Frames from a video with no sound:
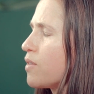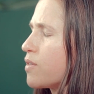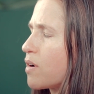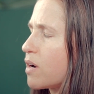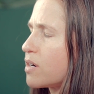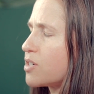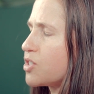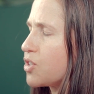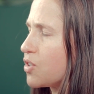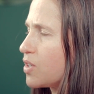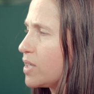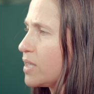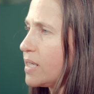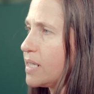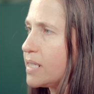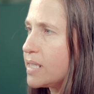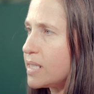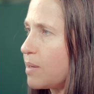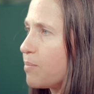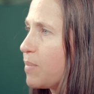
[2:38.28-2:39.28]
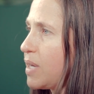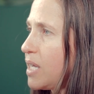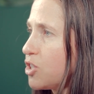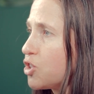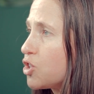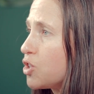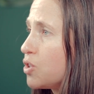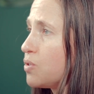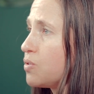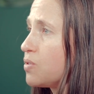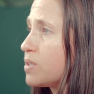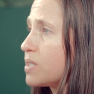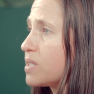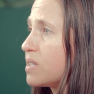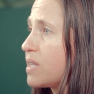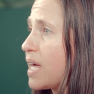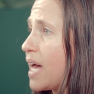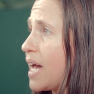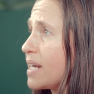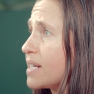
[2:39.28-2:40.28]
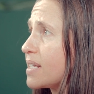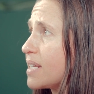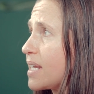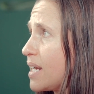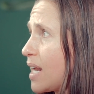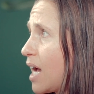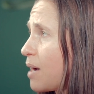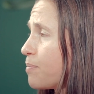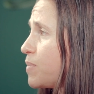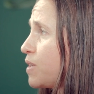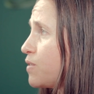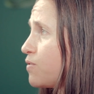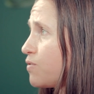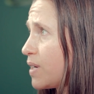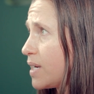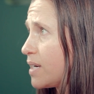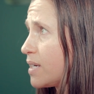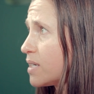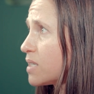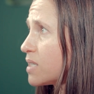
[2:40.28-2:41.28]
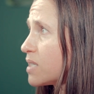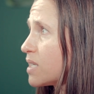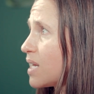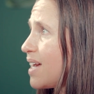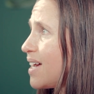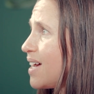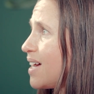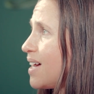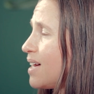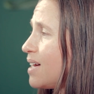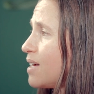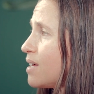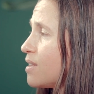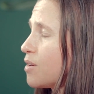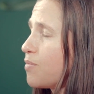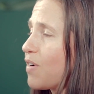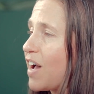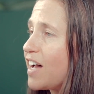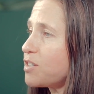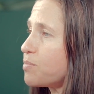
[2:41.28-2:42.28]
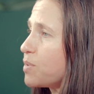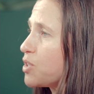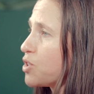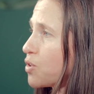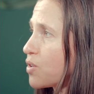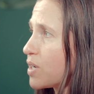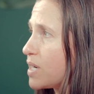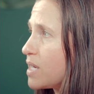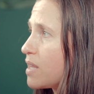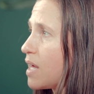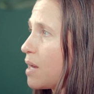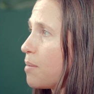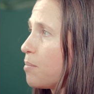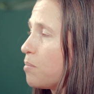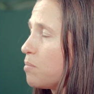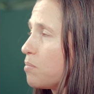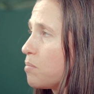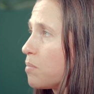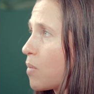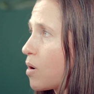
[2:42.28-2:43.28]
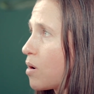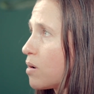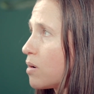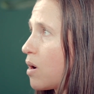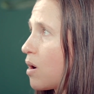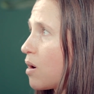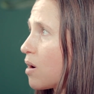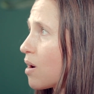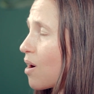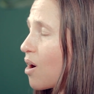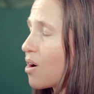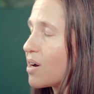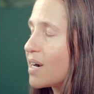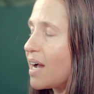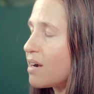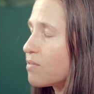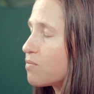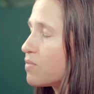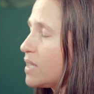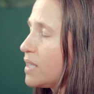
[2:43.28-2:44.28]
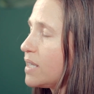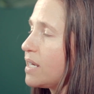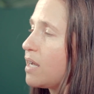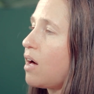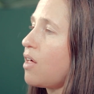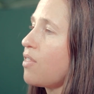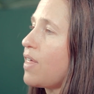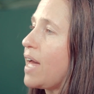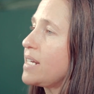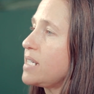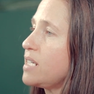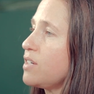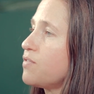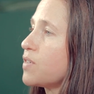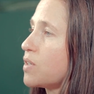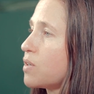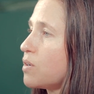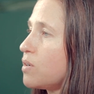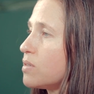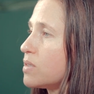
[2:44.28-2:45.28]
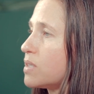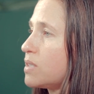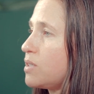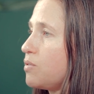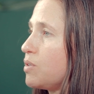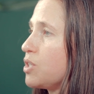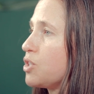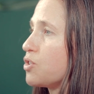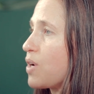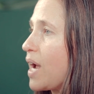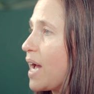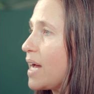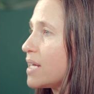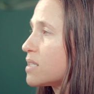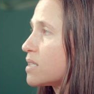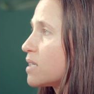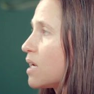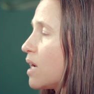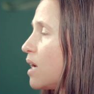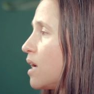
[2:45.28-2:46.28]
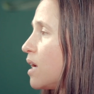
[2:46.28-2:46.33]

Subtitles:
there are certainly some issues that cannot be fixed, the vast majority of them are not really all that difficult to address.